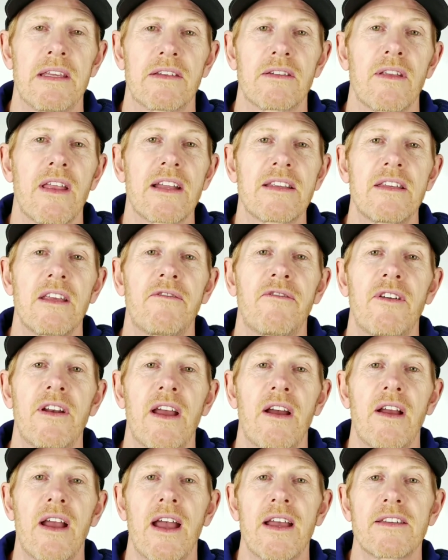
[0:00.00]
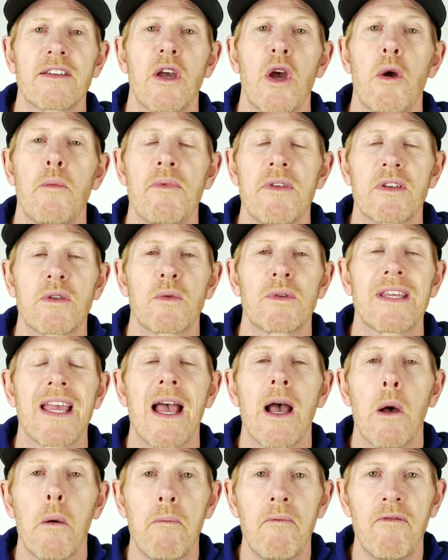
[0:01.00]
So that's it for now, guys. I hope this was
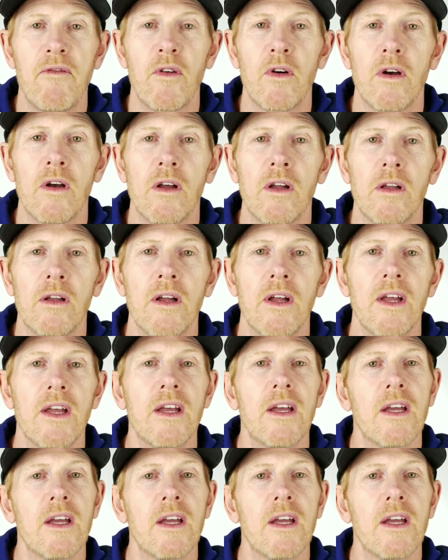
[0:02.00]
helpful.